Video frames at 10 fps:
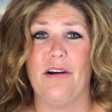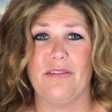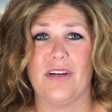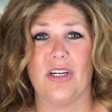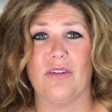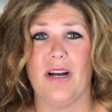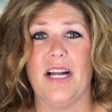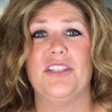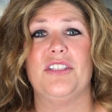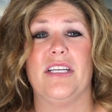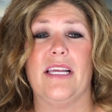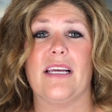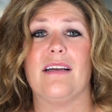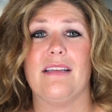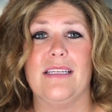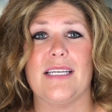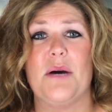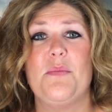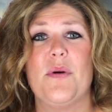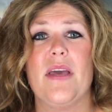out of our garage to get it cleaned
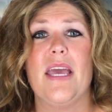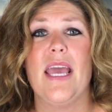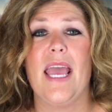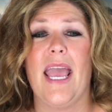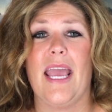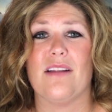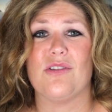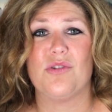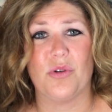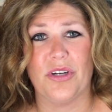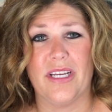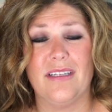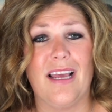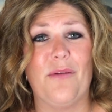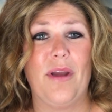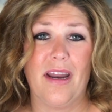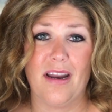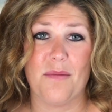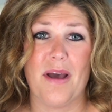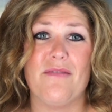up and stored it, and we
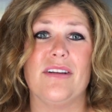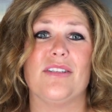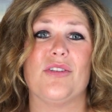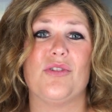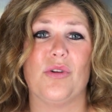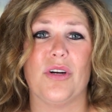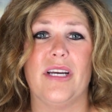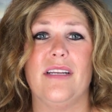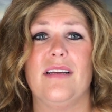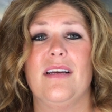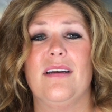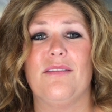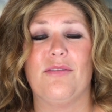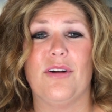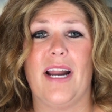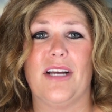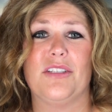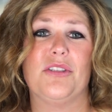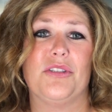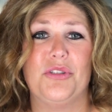ended up having to store it for an
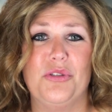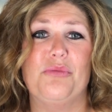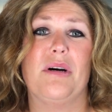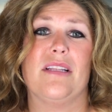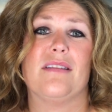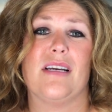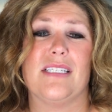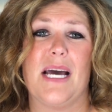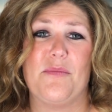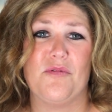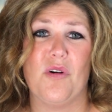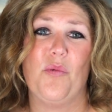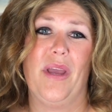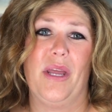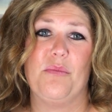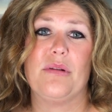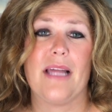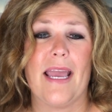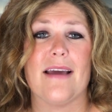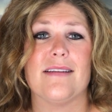extra 2 months on top of what we had
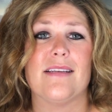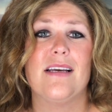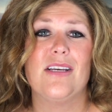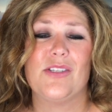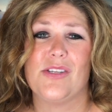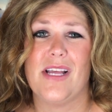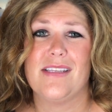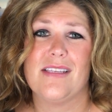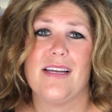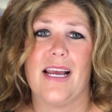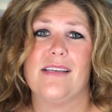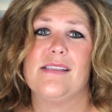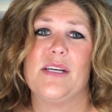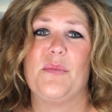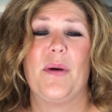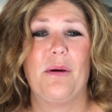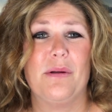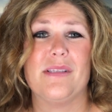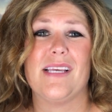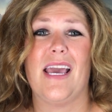planned. So that's the next tip. I
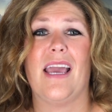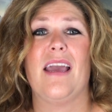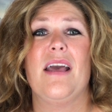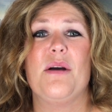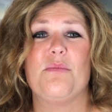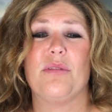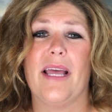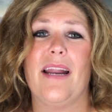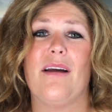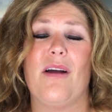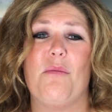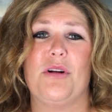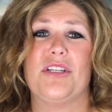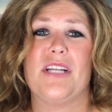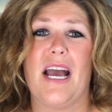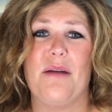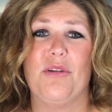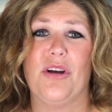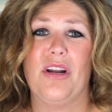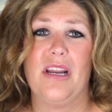would say plan out how much time
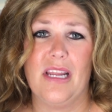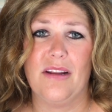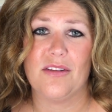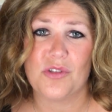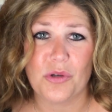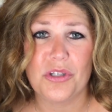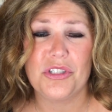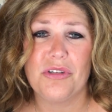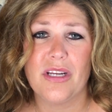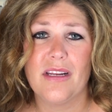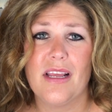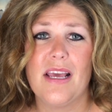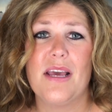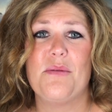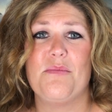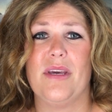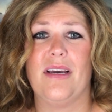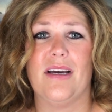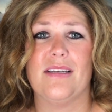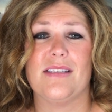you're going to need the storage unit,
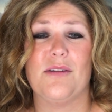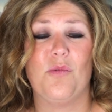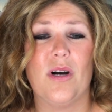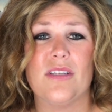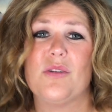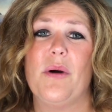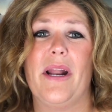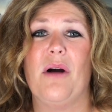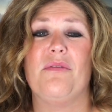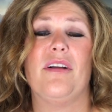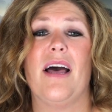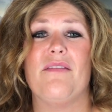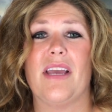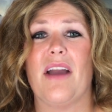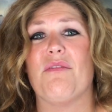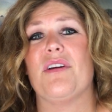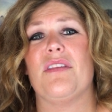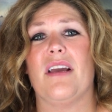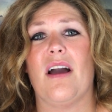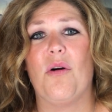because it was quite helpful having
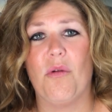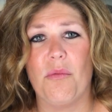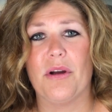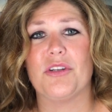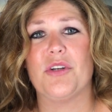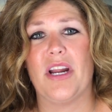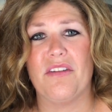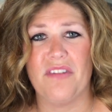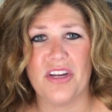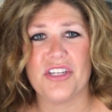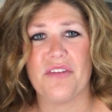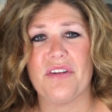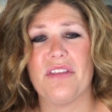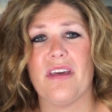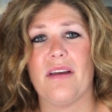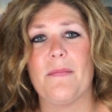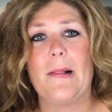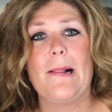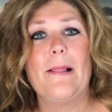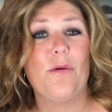everything out when we were trying to finish everything.
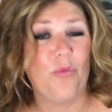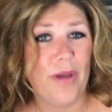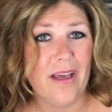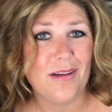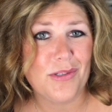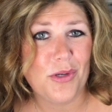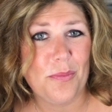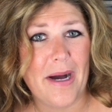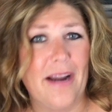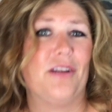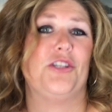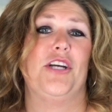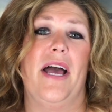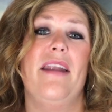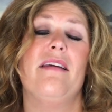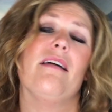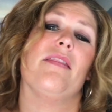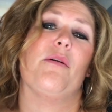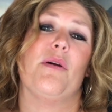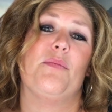We also bought a shed
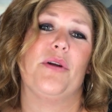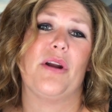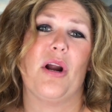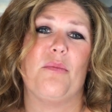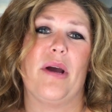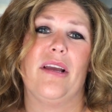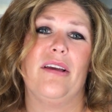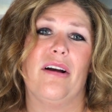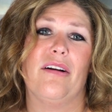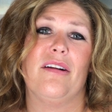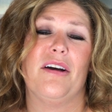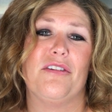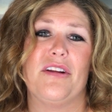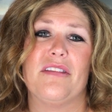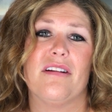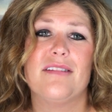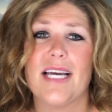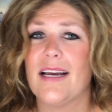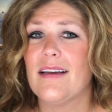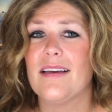that we put in our backyard underneath our
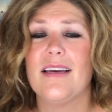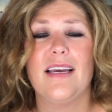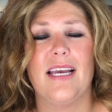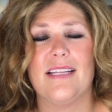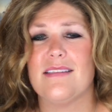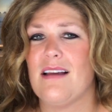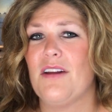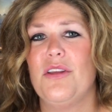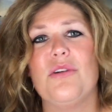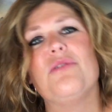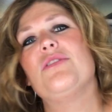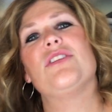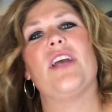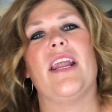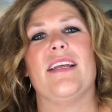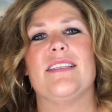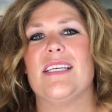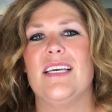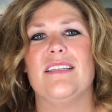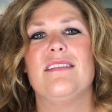deck. It's not huge and it's
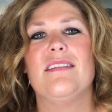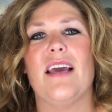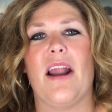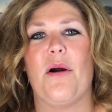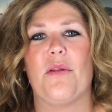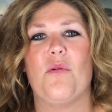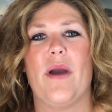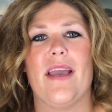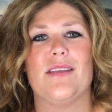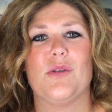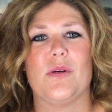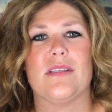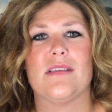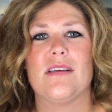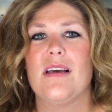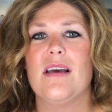hidden and out of the way, so it's